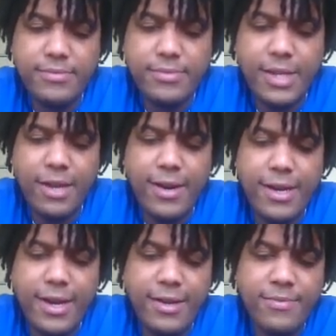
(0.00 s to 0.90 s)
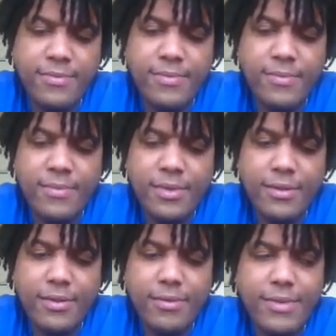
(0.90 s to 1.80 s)

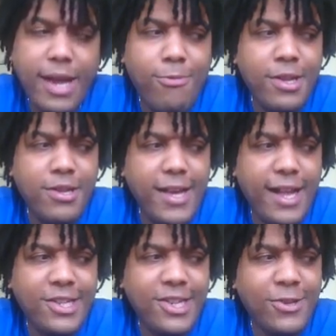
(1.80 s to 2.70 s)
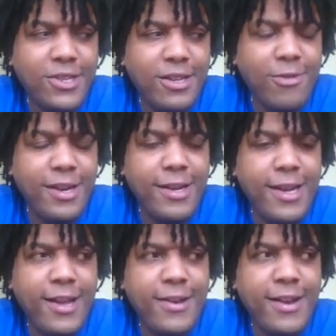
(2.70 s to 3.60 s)
Mm-hmm. Not when you got Chelsea Green
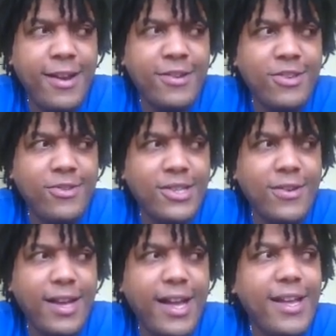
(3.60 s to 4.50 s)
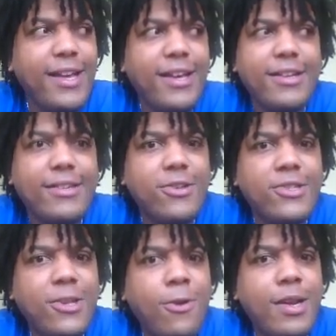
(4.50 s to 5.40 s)
down there. You still got... There's
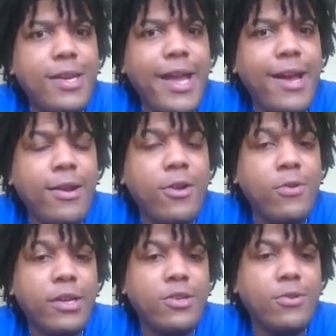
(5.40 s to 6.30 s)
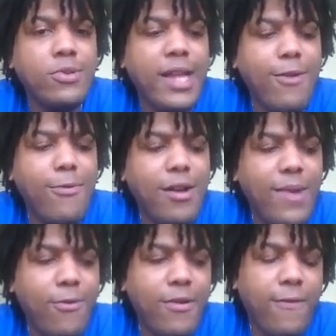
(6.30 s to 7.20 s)
someone down there who could use that rub.
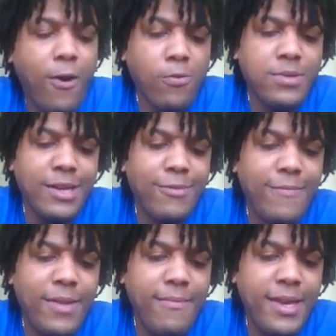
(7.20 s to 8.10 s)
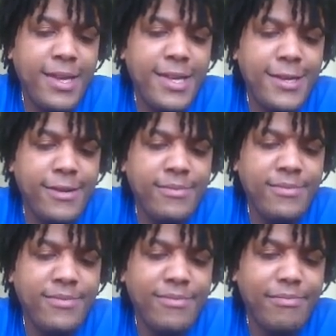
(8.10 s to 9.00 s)
I would have hoped it would have been Mia
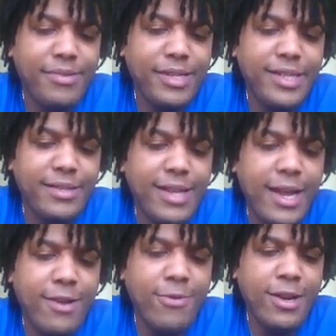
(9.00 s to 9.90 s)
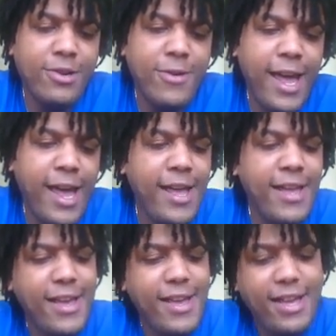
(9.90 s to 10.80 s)
Yim, but they didn't want to do
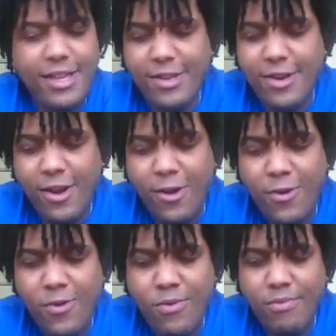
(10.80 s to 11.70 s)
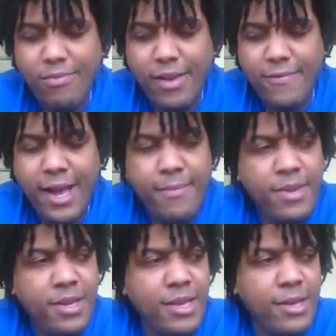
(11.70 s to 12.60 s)
that. You know, if not
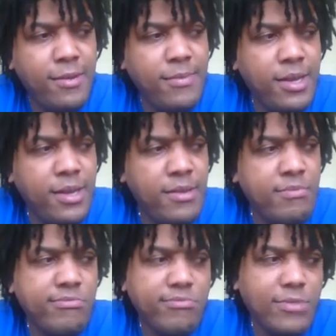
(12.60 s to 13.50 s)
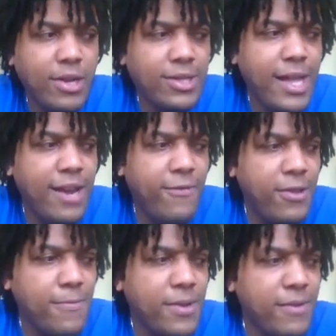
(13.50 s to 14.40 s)
Mia Yim, then there's a lot of
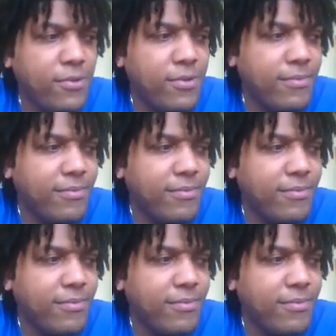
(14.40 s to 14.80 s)
other people.